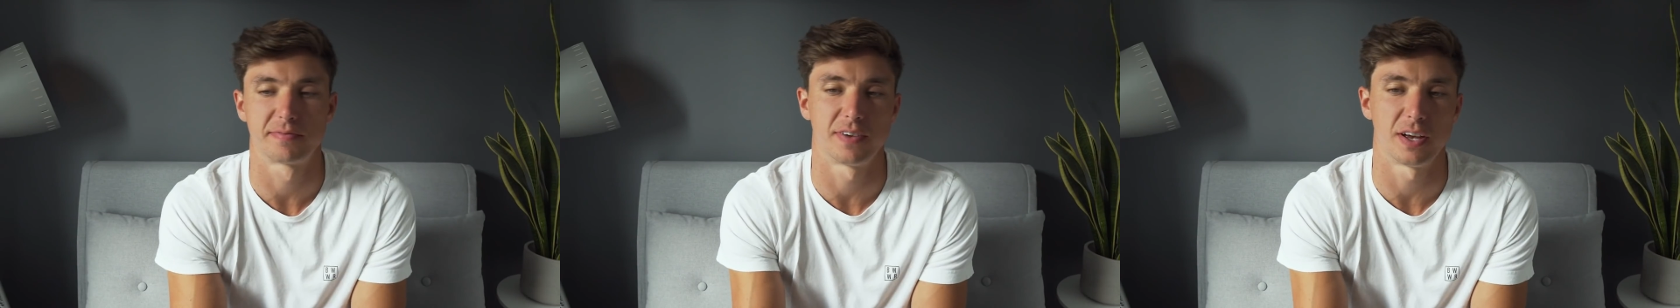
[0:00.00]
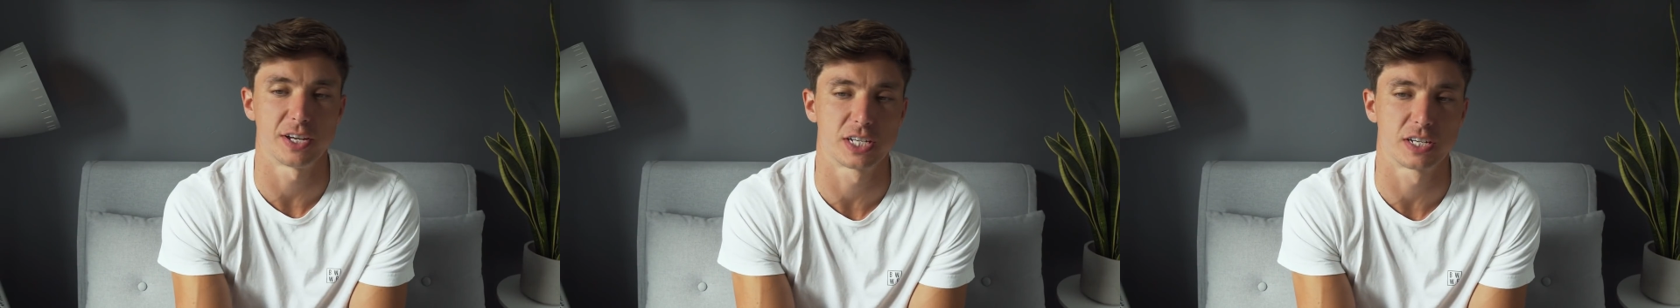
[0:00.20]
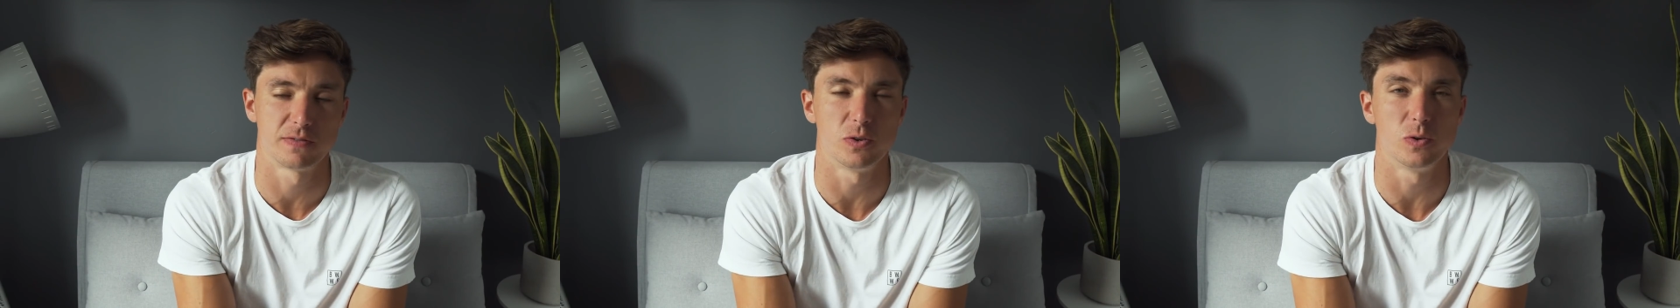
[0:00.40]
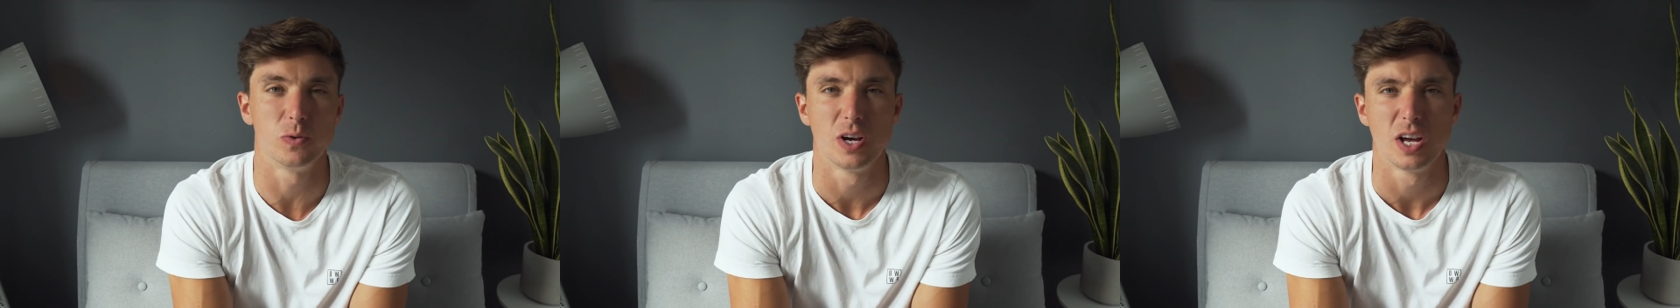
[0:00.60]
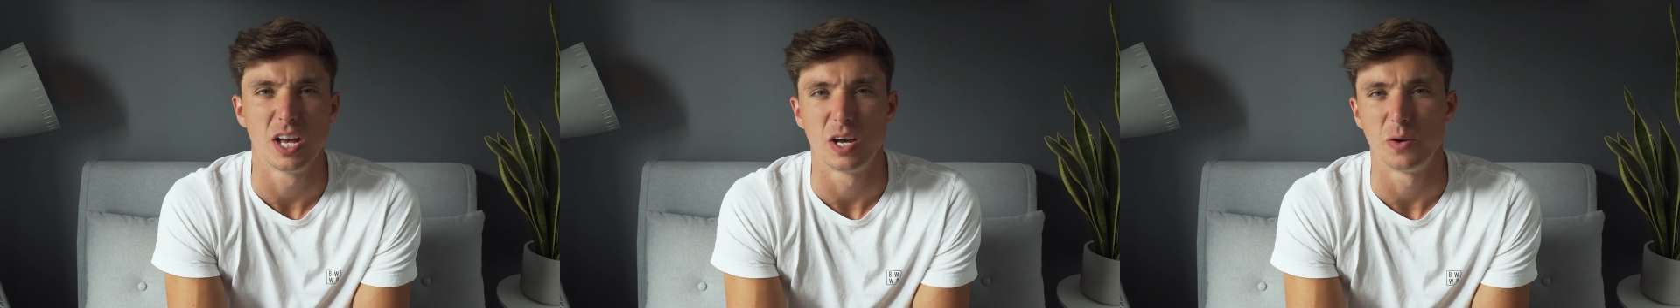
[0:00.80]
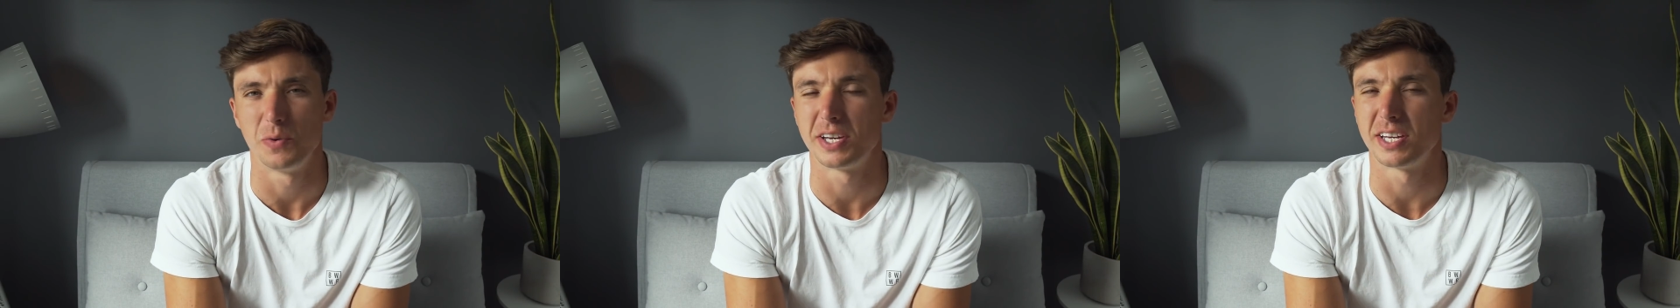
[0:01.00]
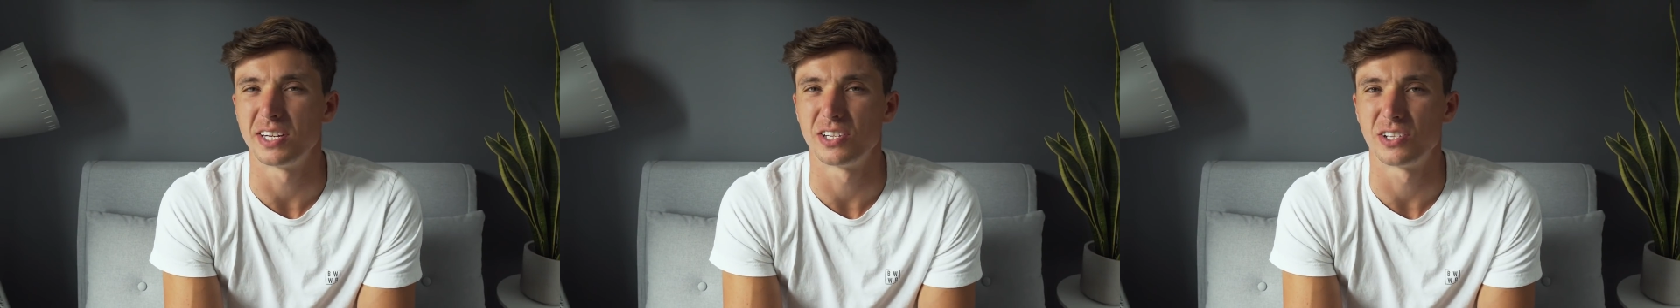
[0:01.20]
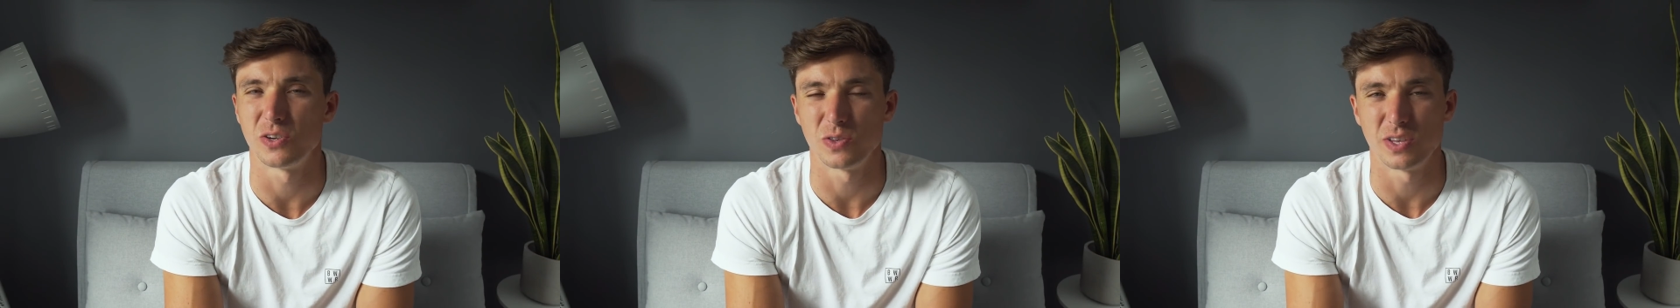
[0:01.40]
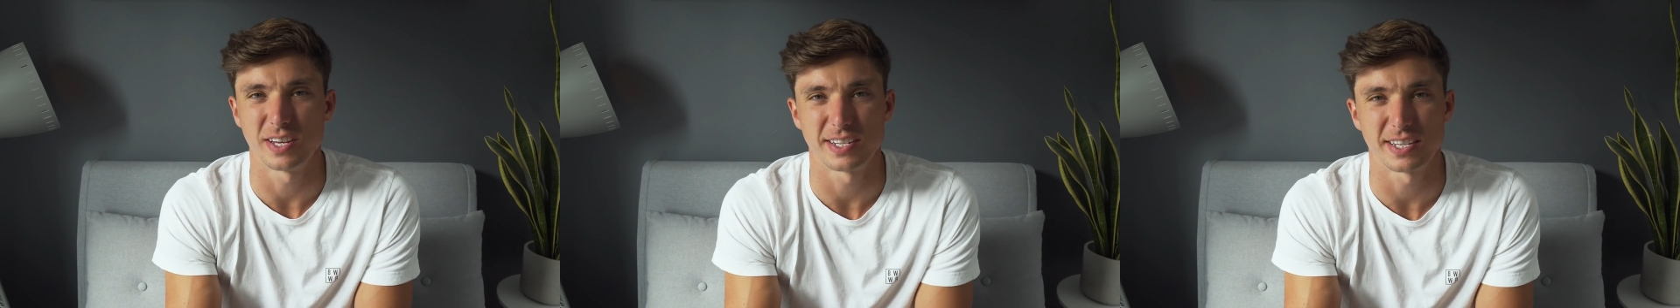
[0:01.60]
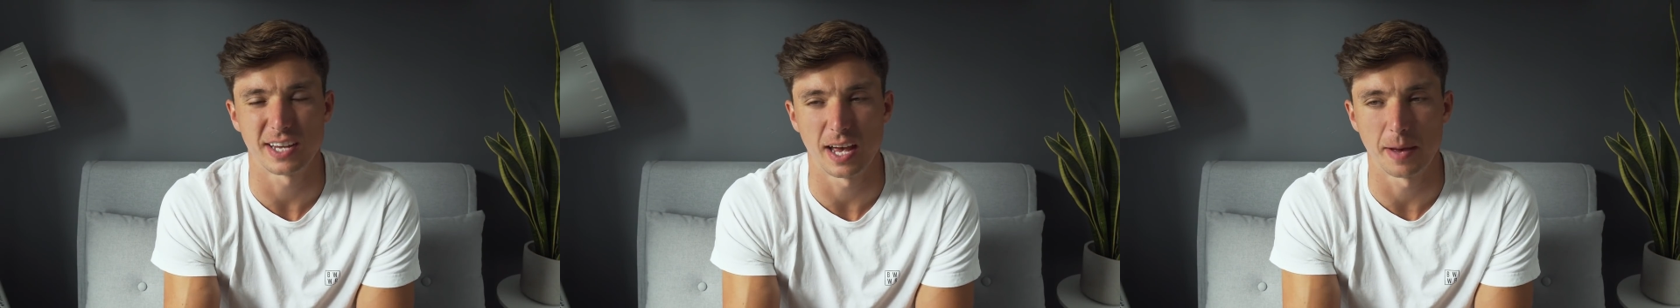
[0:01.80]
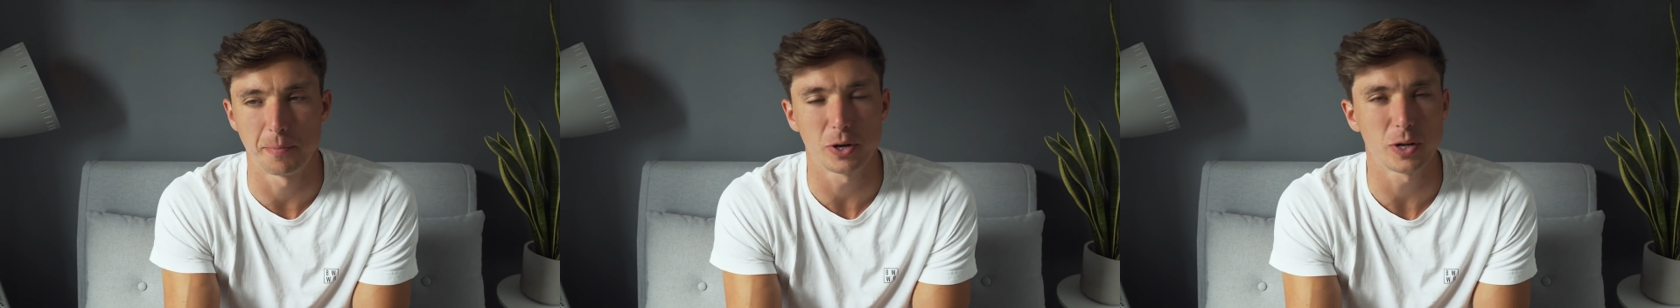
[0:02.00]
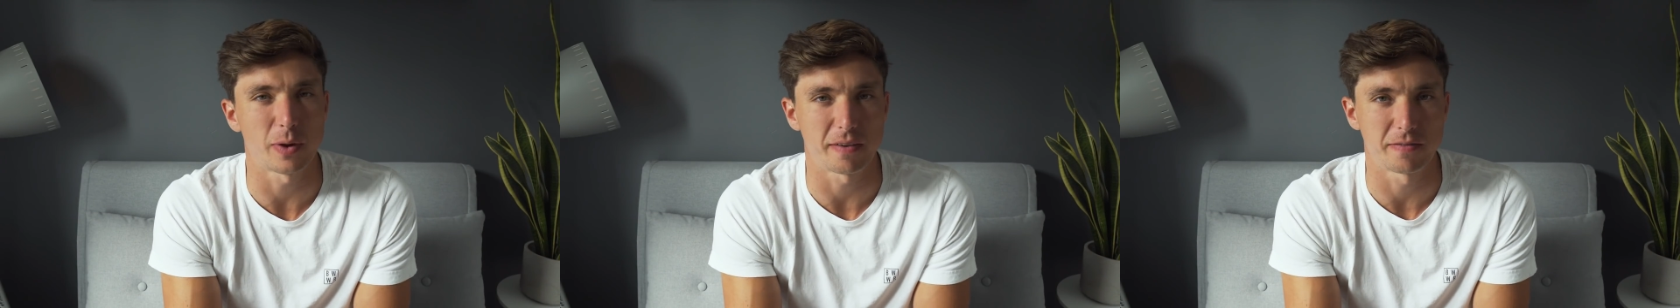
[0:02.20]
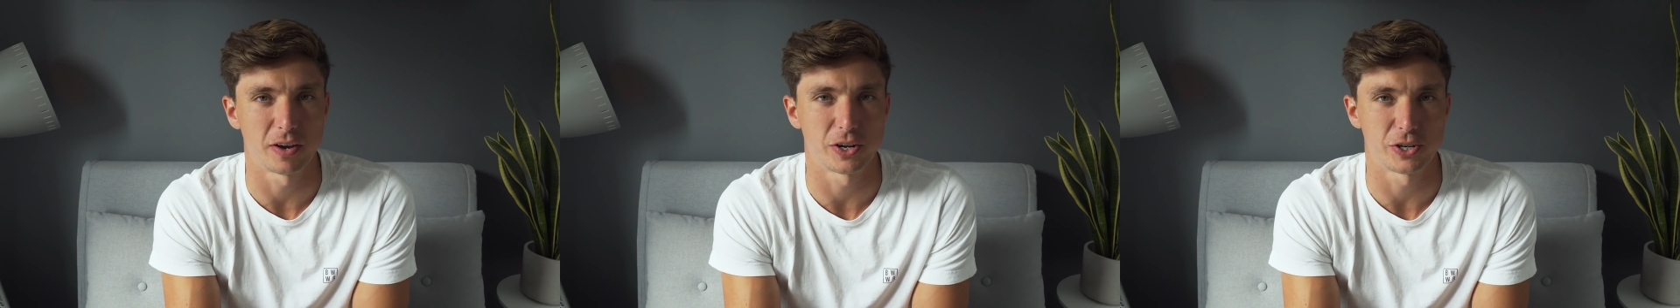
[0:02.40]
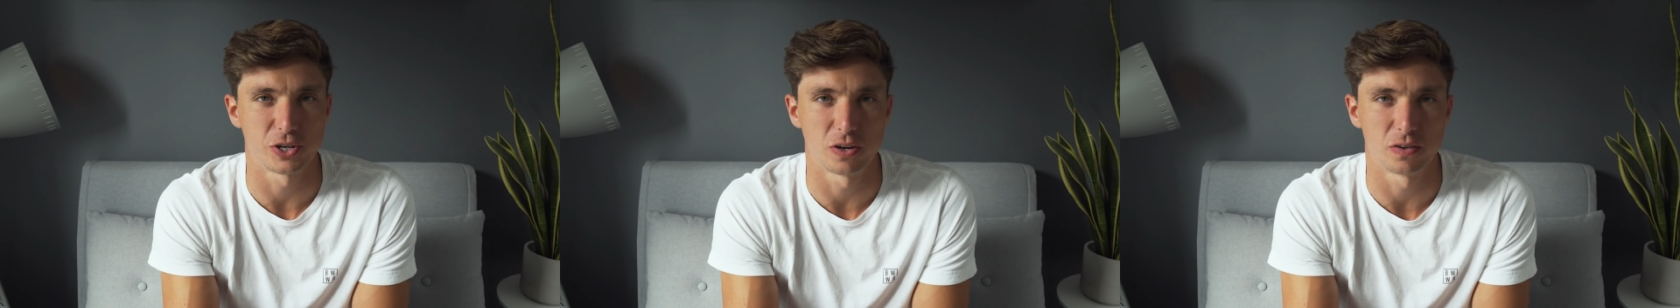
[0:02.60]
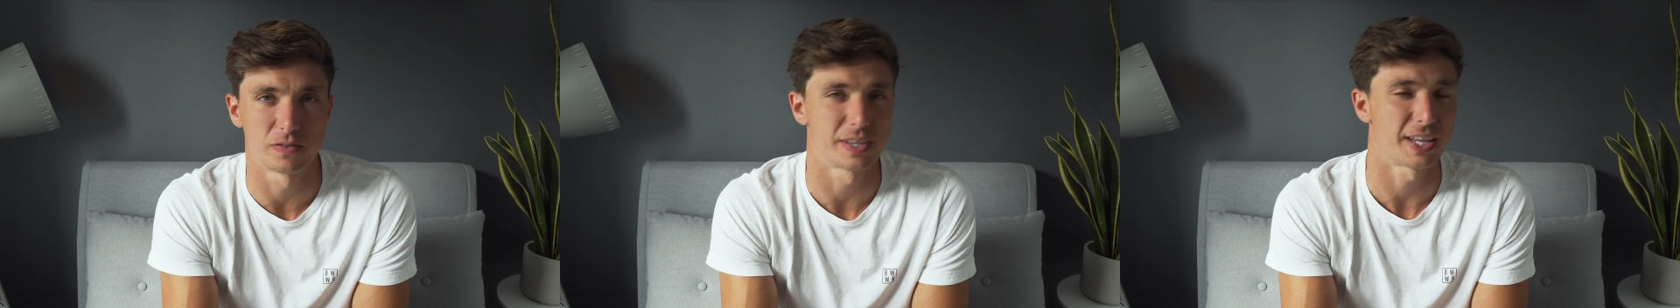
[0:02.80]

First of all, we can do this a bodyweight version of,